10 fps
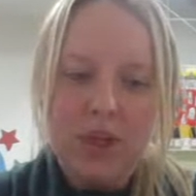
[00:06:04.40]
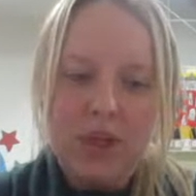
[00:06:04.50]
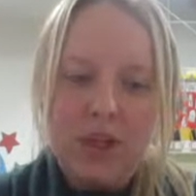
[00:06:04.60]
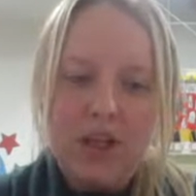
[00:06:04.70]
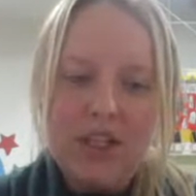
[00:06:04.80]

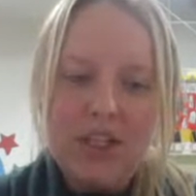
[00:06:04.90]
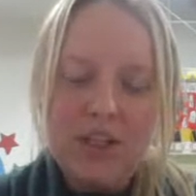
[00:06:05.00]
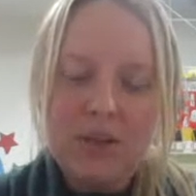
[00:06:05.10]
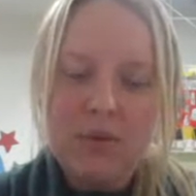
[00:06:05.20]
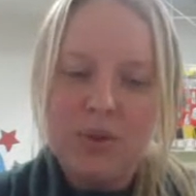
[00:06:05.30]
It is
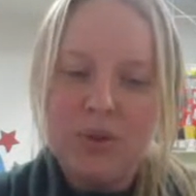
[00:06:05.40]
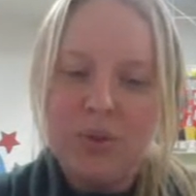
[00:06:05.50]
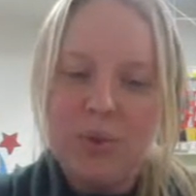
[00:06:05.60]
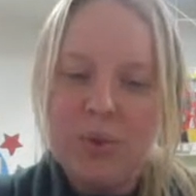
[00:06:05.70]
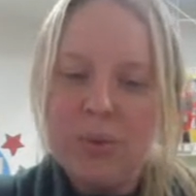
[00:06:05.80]
called a
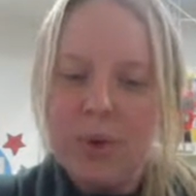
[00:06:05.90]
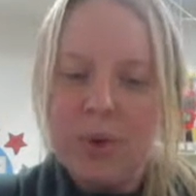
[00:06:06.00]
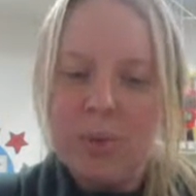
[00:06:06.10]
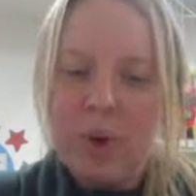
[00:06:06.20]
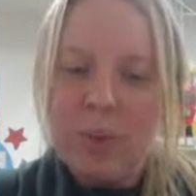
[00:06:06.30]
full
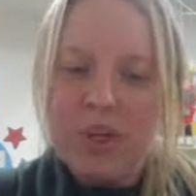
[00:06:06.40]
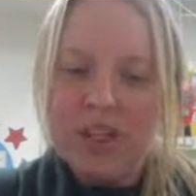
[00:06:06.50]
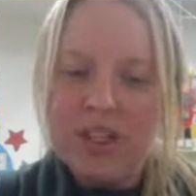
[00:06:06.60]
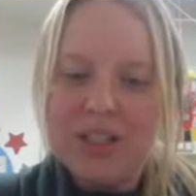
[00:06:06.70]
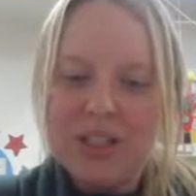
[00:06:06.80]
moon when we can
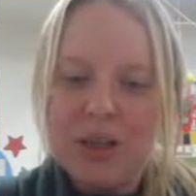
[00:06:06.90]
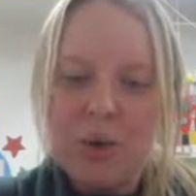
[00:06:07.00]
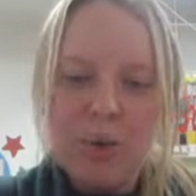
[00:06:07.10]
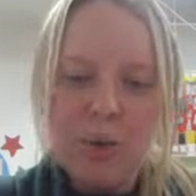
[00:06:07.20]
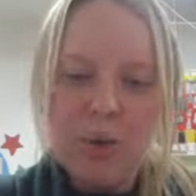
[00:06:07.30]
see
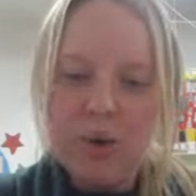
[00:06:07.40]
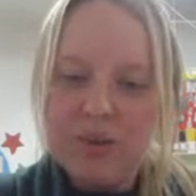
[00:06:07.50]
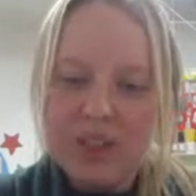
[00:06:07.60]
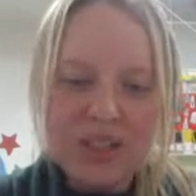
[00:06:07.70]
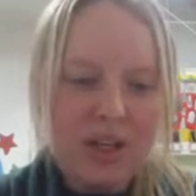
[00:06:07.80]
all of the
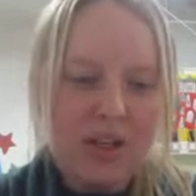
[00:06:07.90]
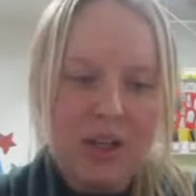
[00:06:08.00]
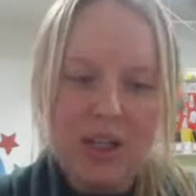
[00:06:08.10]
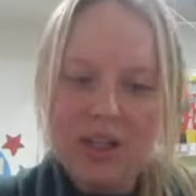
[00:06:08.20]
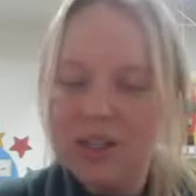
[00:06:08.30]

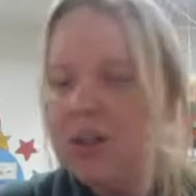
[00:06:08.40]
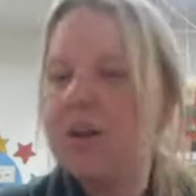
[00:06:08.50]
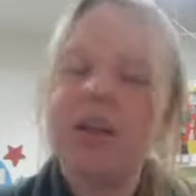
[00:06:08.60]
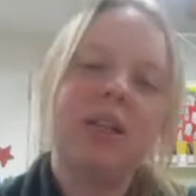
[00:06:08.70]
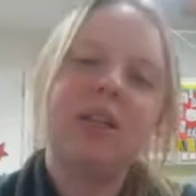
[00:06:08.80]
sunlit
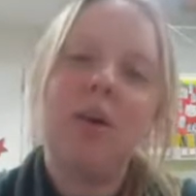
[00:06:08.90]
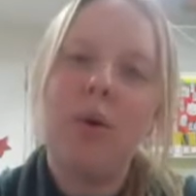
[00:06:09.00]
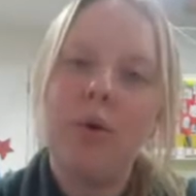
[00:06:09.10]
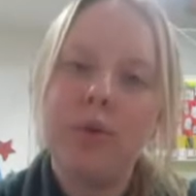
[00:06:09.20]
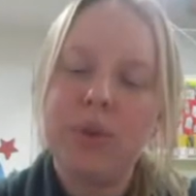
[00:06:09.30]
side
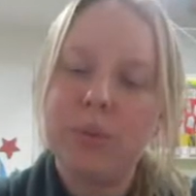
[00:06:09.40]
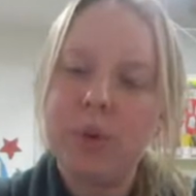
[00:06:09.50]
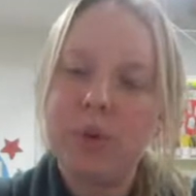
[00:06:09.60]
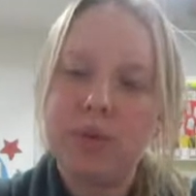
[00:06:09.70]
of the moon.